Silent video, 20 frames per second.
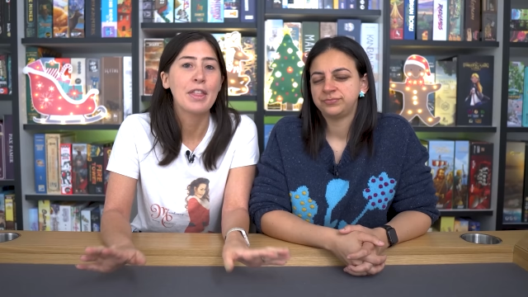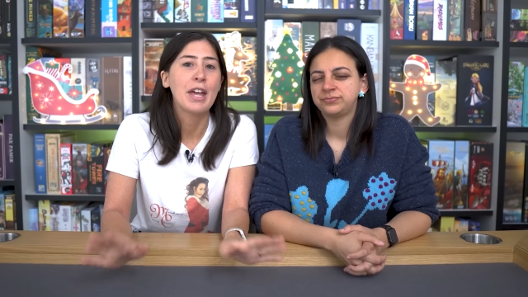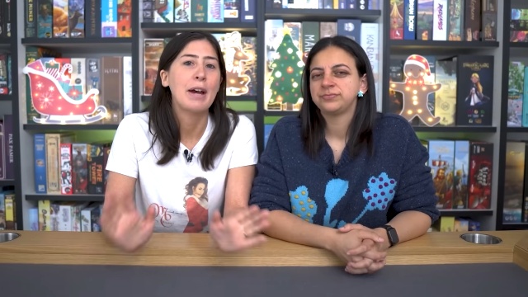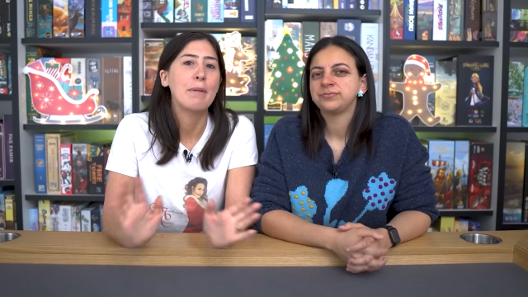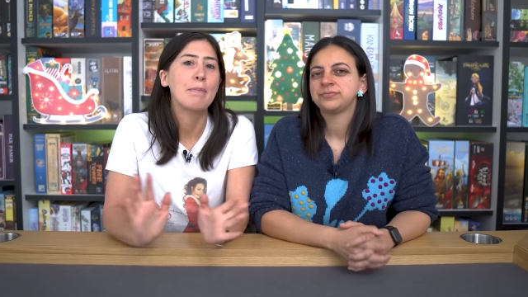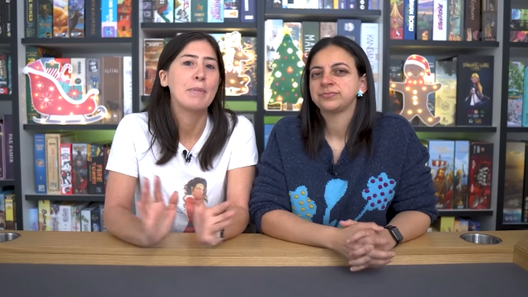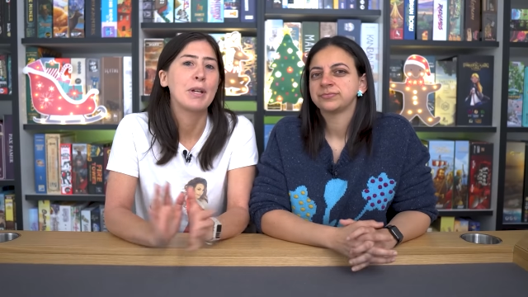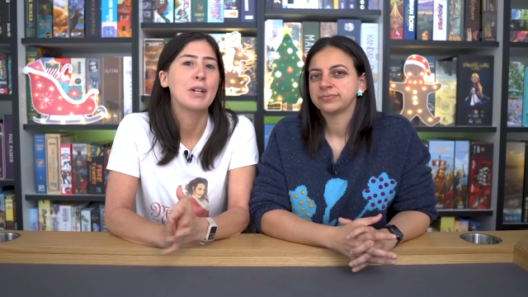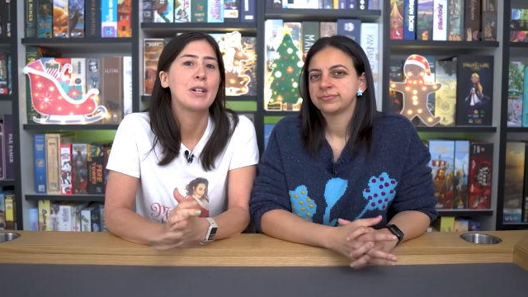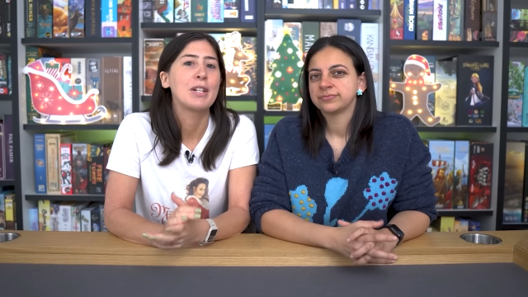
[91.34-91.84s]
Speaker 1: that
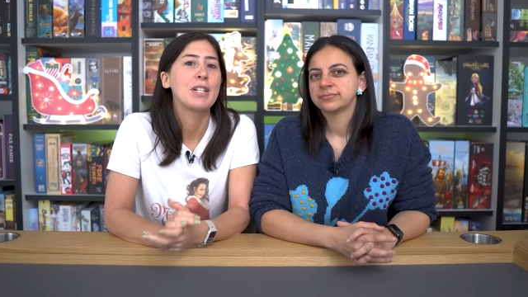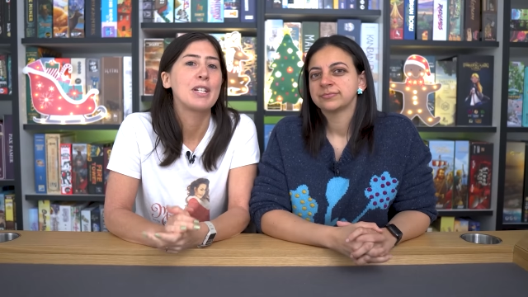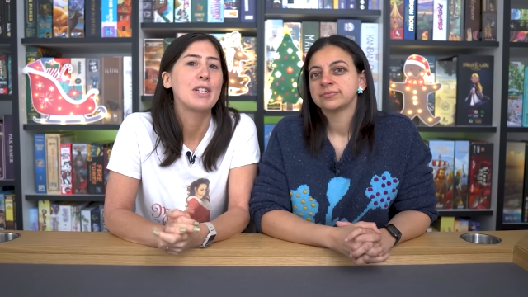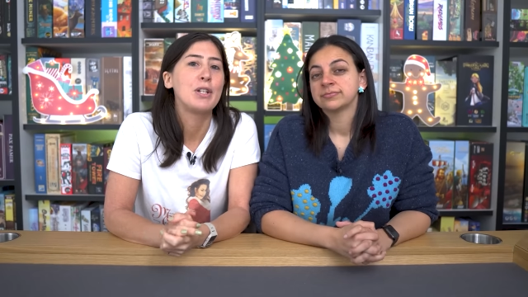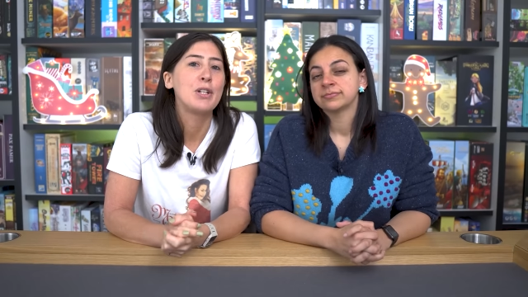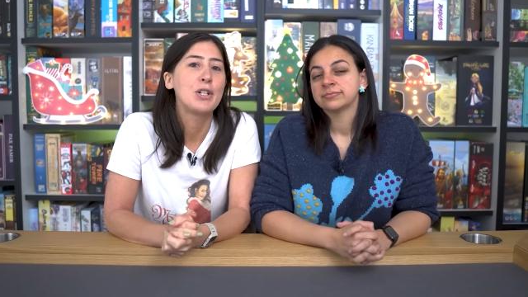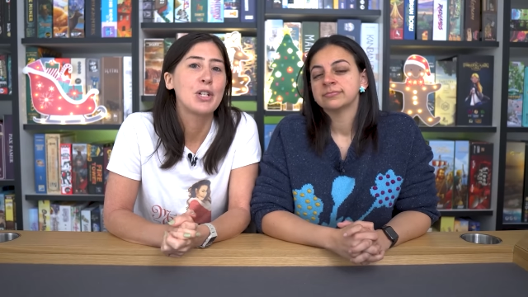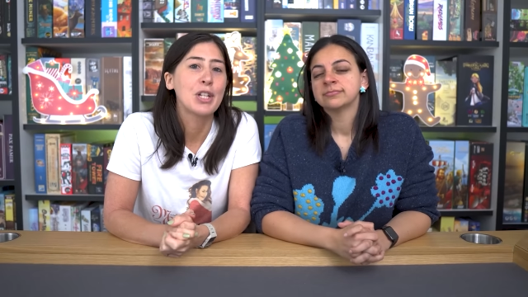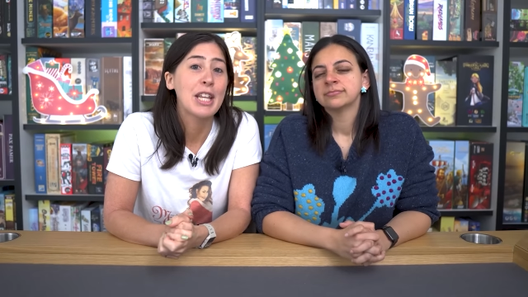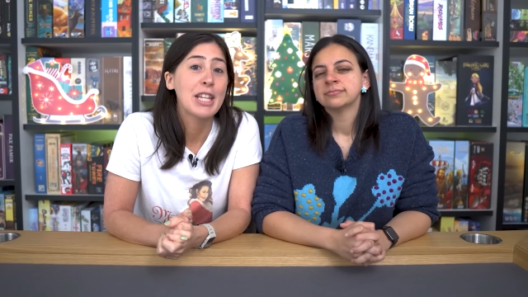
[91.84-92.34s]
because
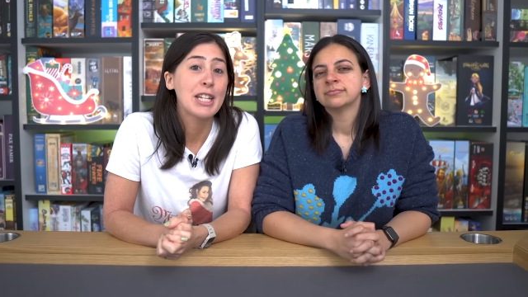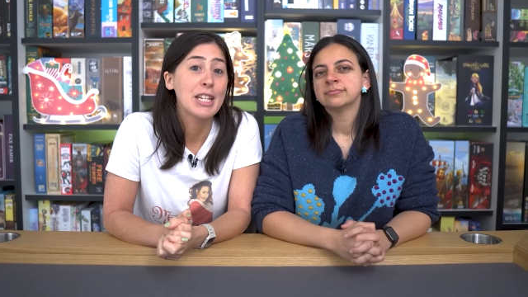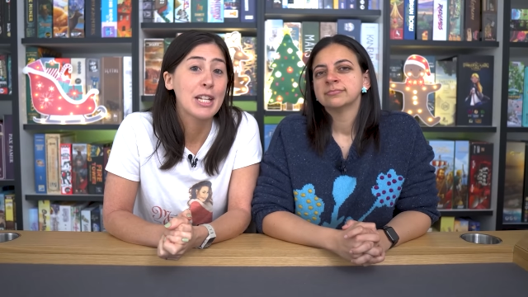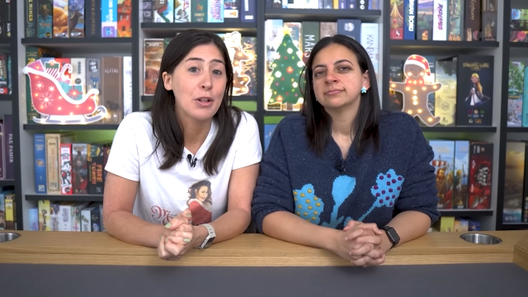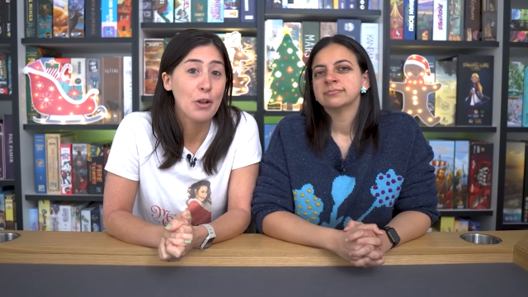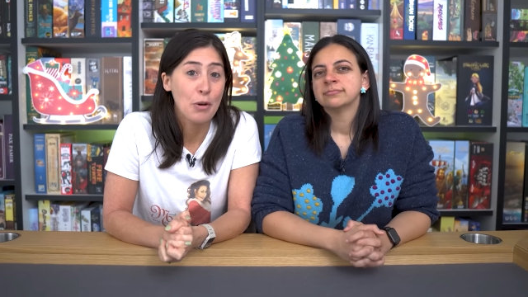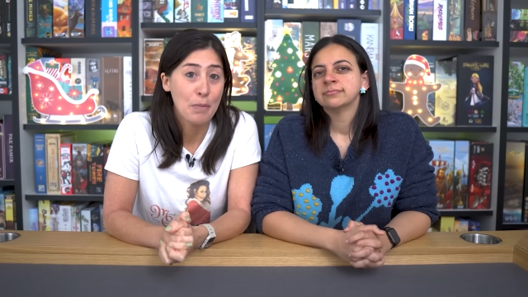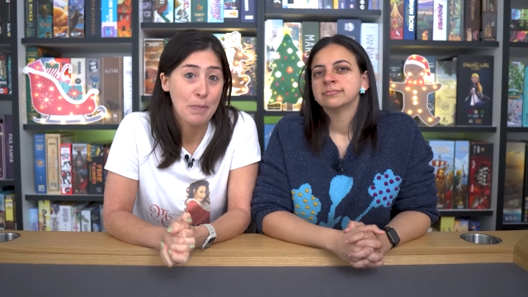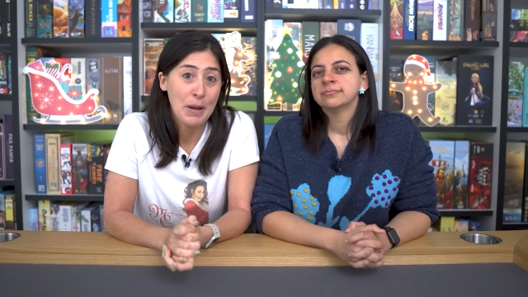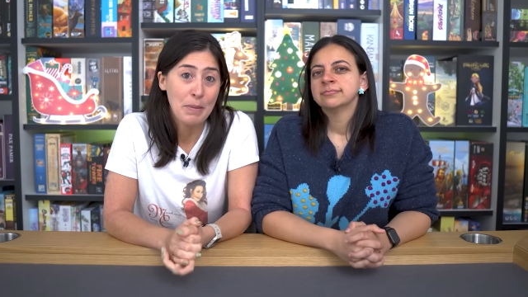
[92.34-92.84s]
usually there's a
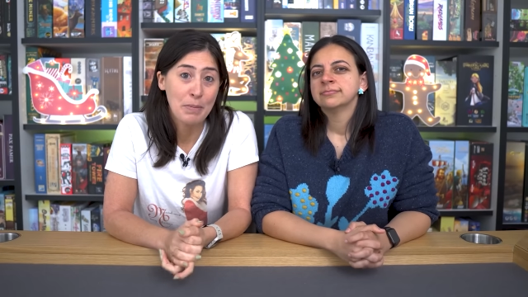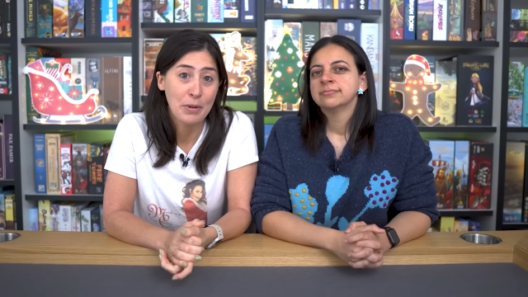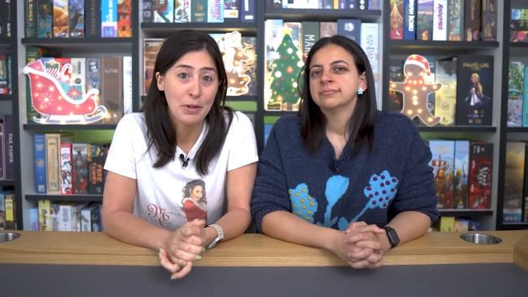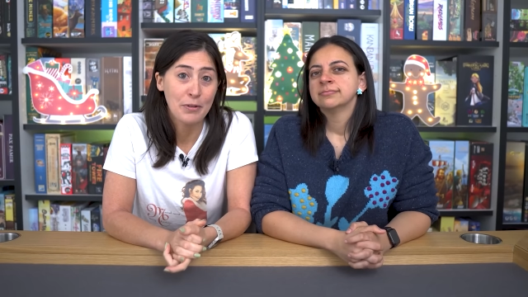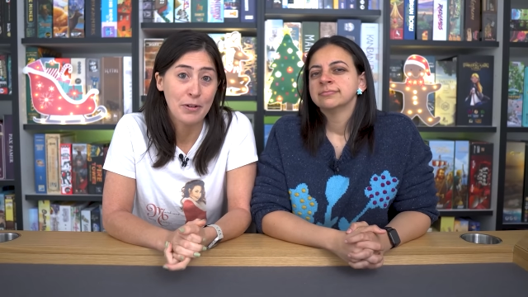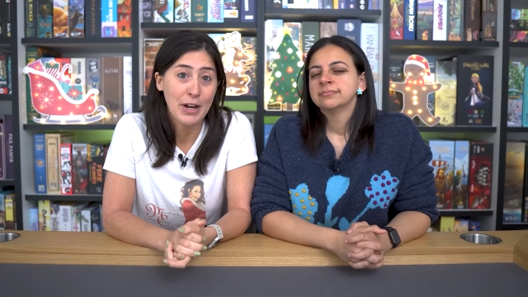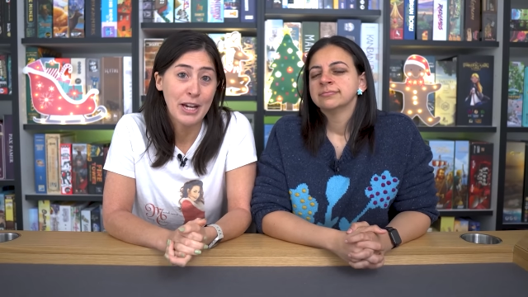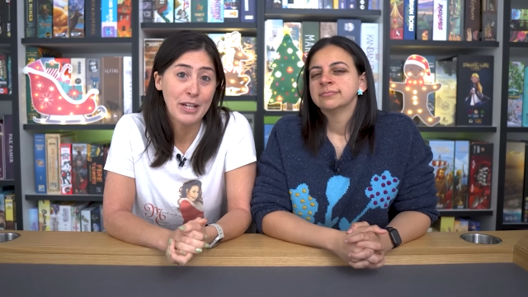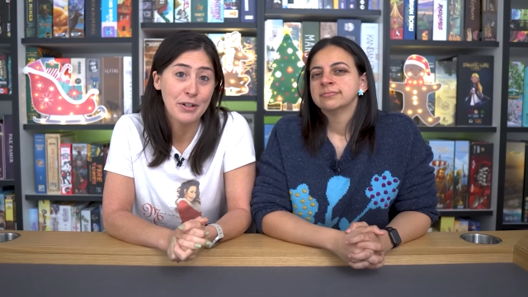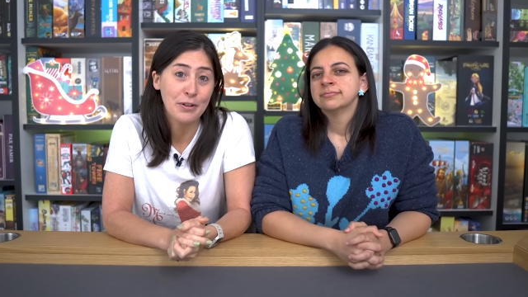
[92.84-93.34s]
lot of people
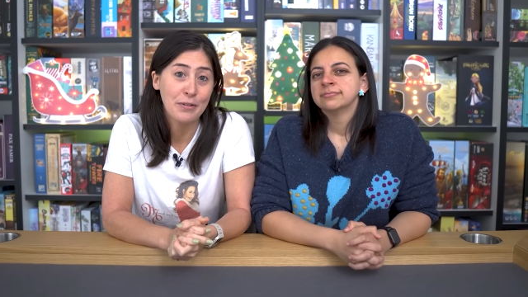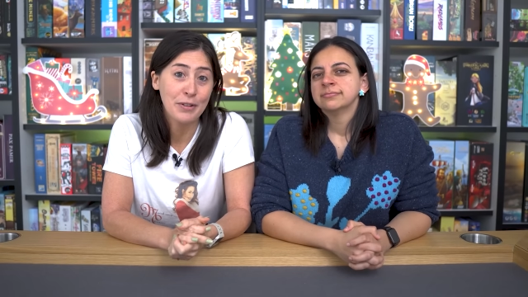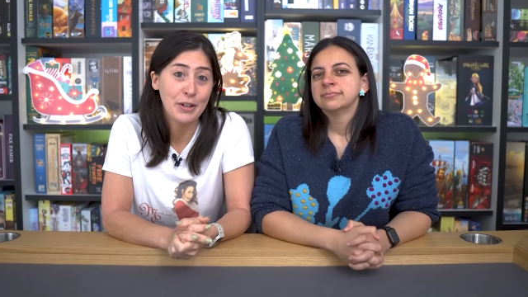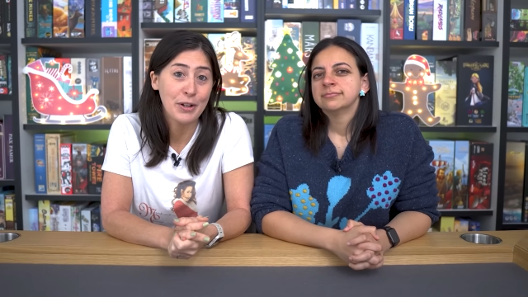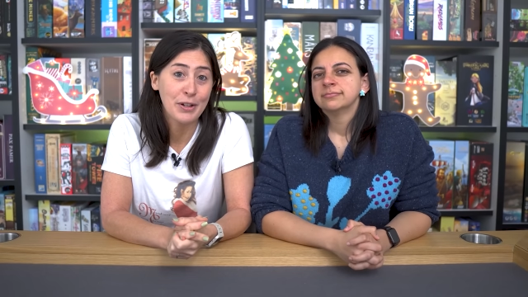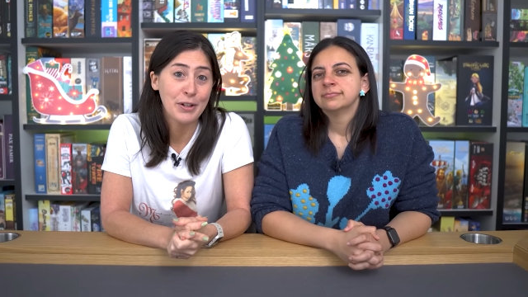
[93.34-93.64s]
around over the